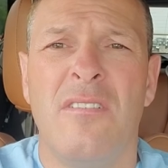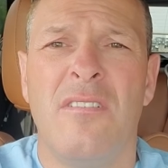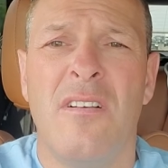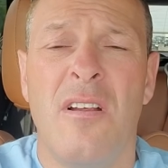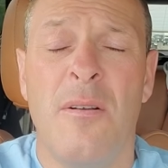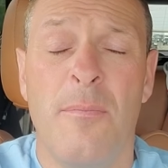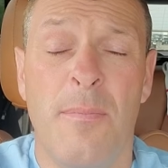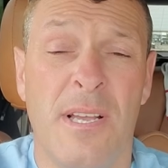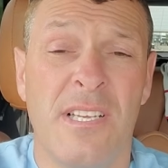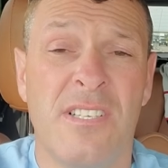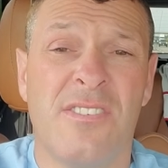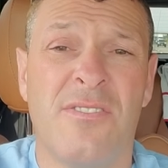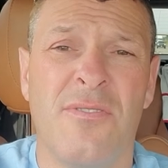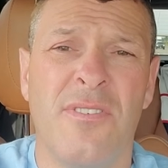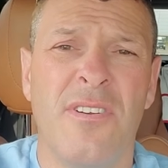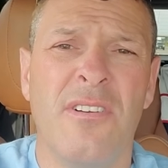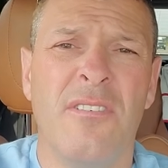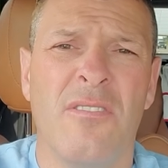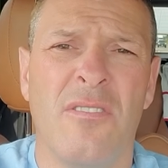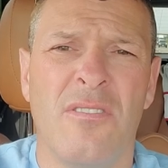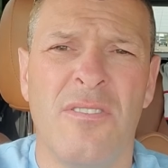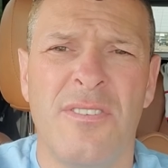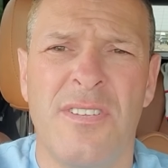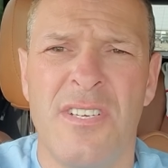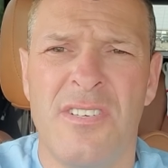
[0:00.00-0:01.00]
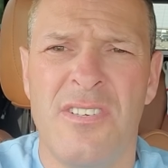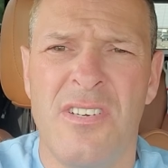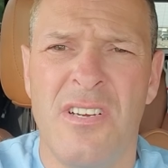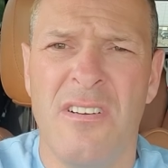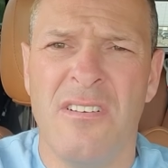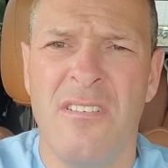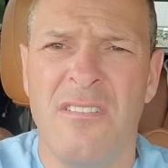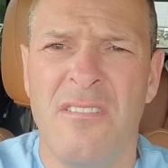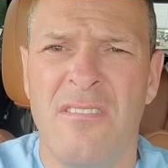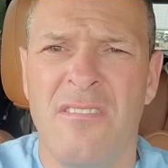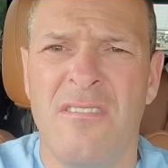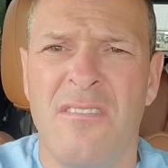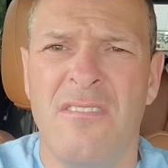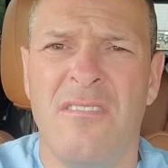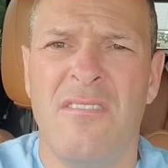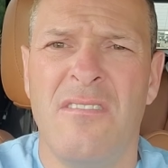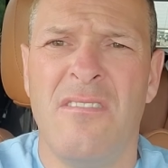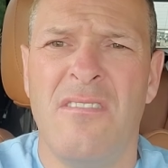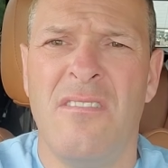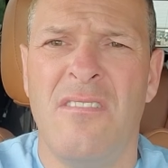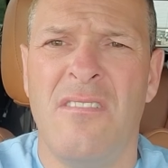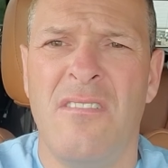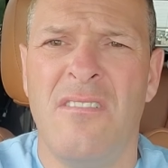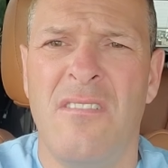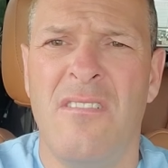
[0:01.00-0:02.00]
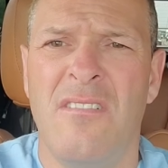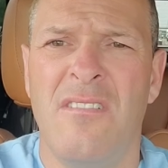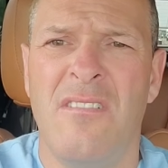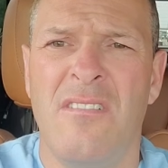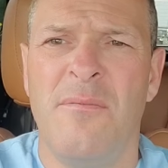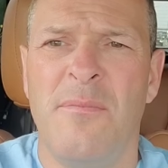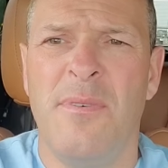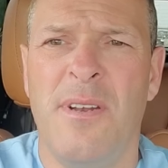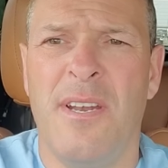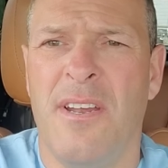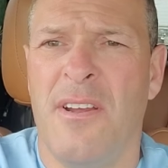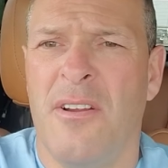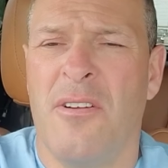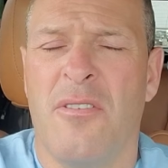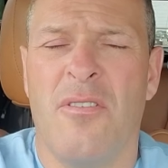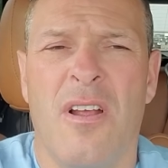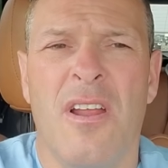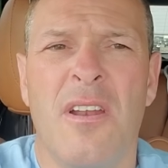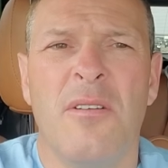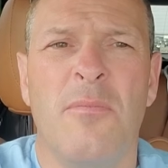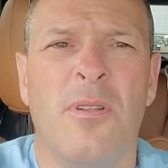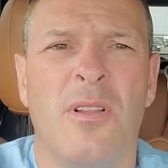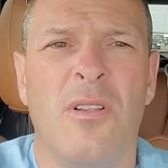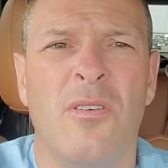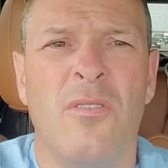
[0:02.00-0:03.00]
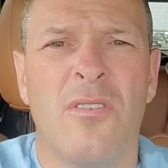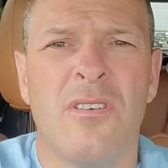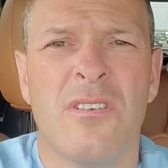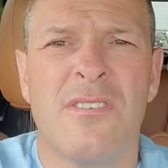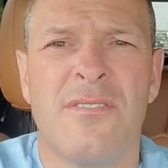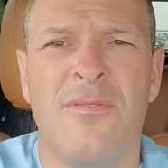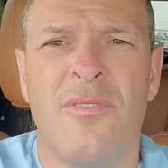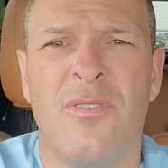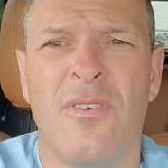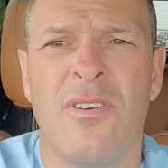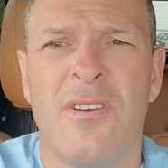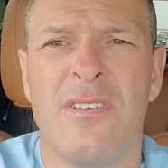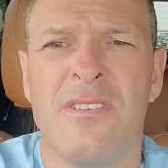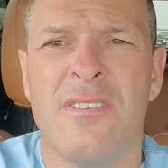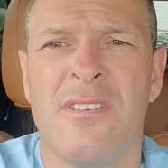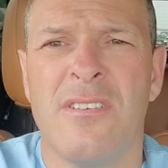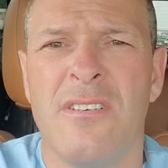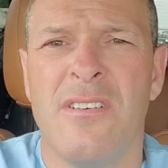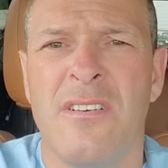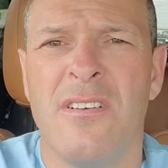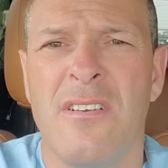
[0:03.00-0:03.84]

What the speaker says: our best three-year-old this year. An incredible horse for us.